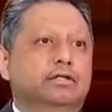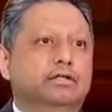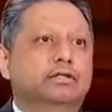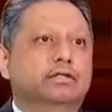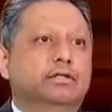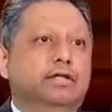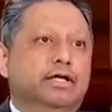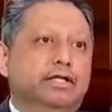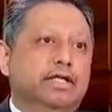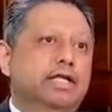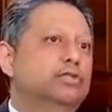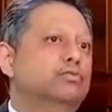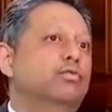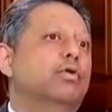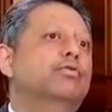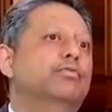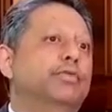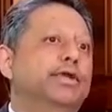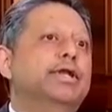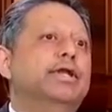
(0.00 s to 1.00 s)
hurt. And that's
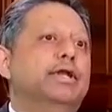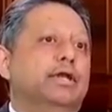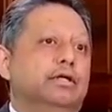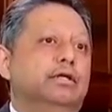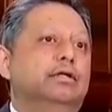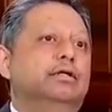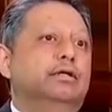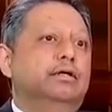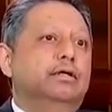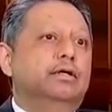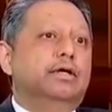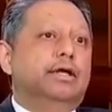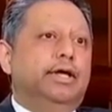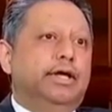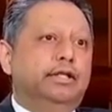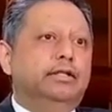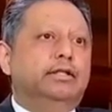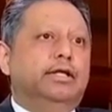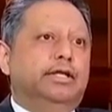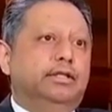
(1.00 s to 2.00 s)
what we did
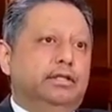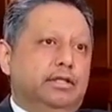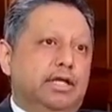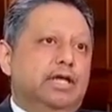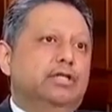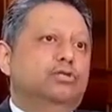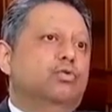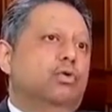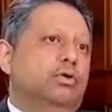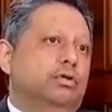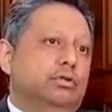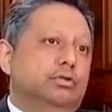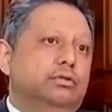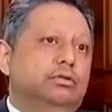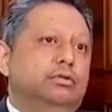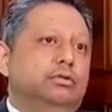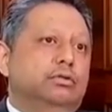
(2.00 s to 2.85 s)
in the last quarter.